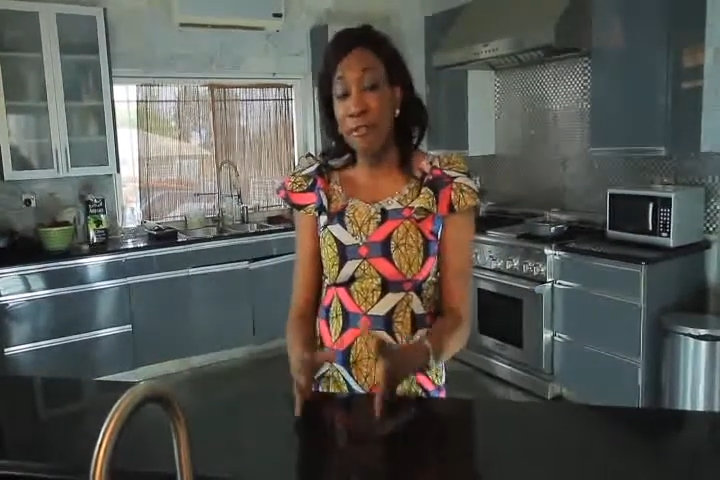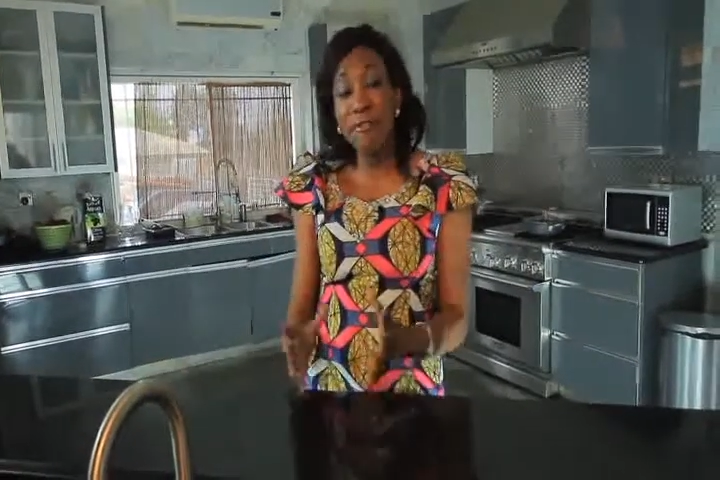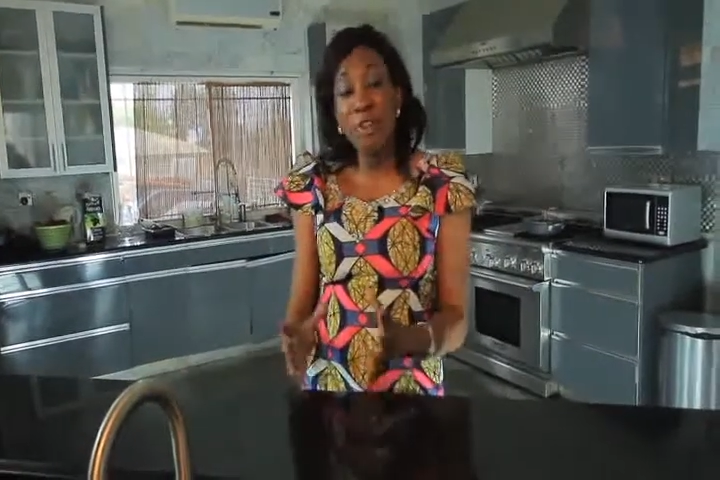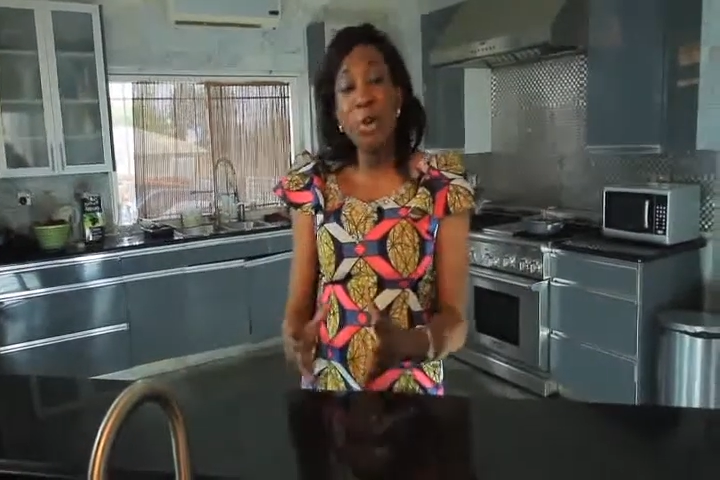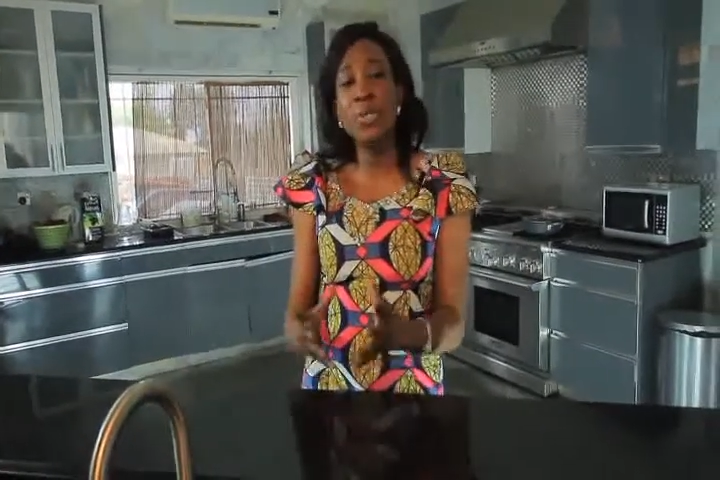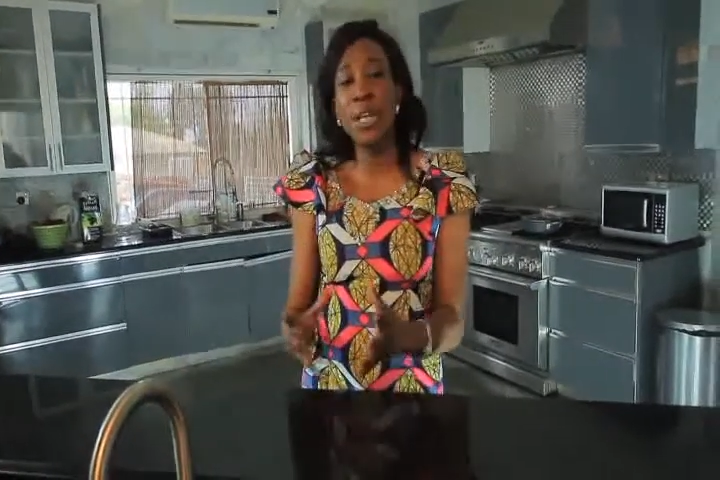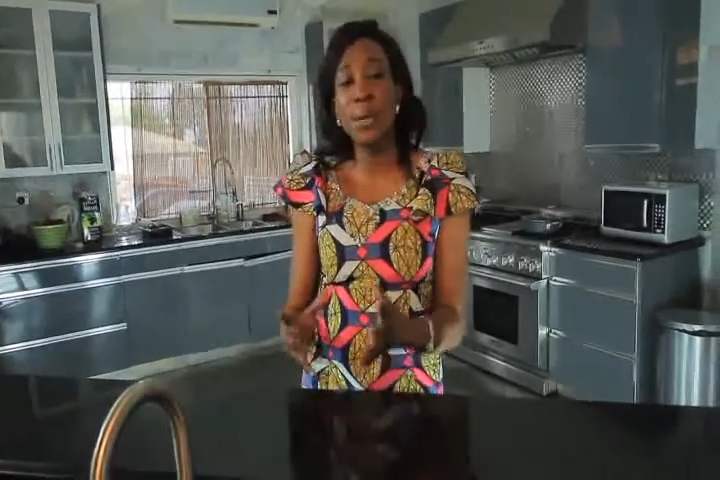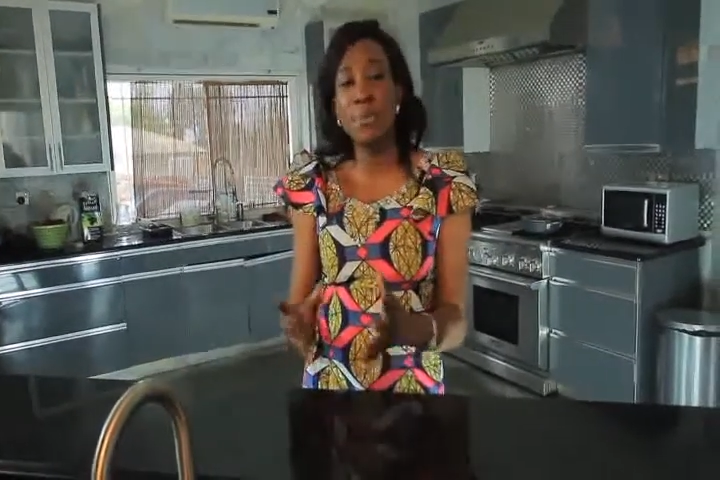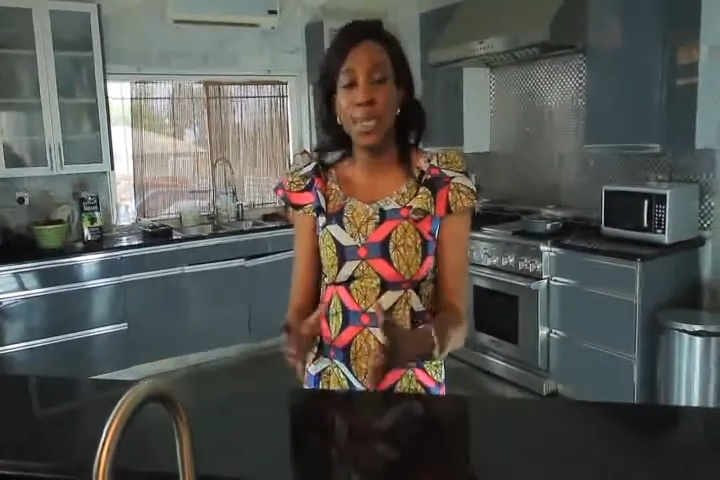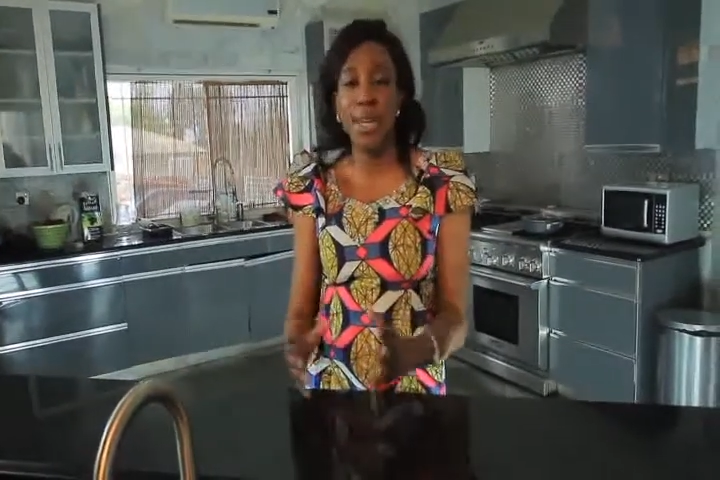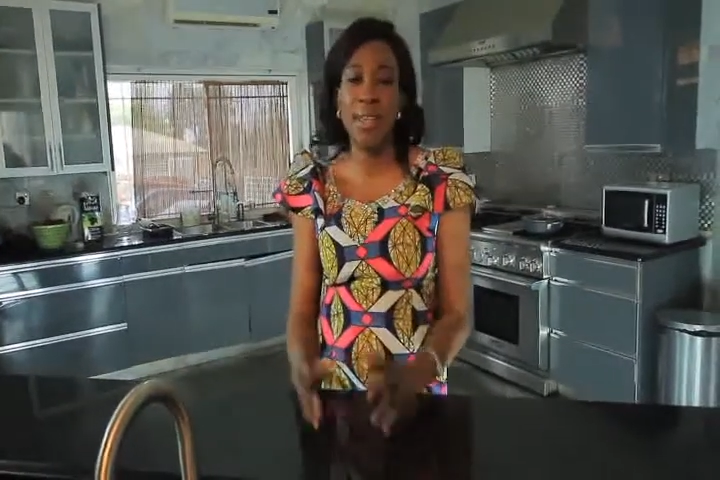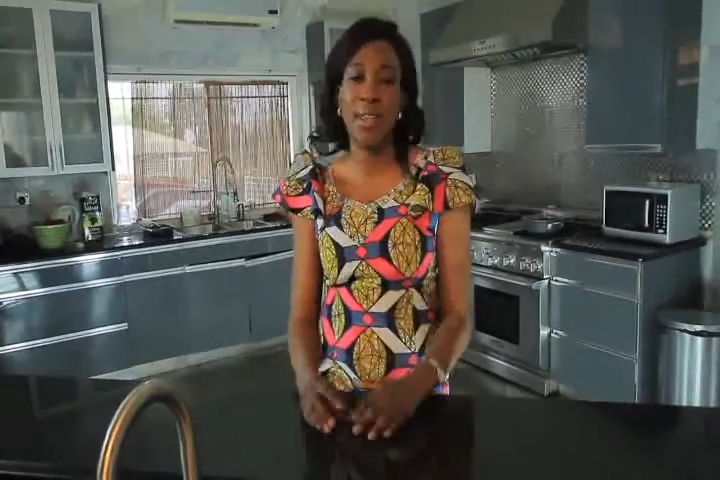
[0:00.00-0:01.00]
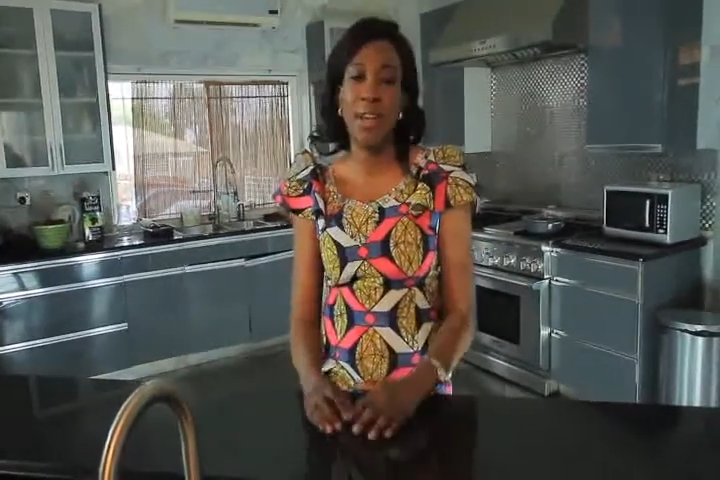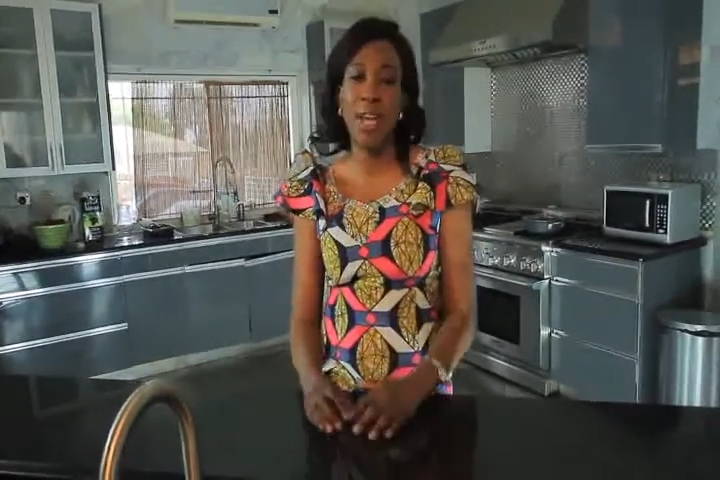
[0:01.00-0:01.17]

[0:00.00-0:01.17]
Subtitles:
fuse them together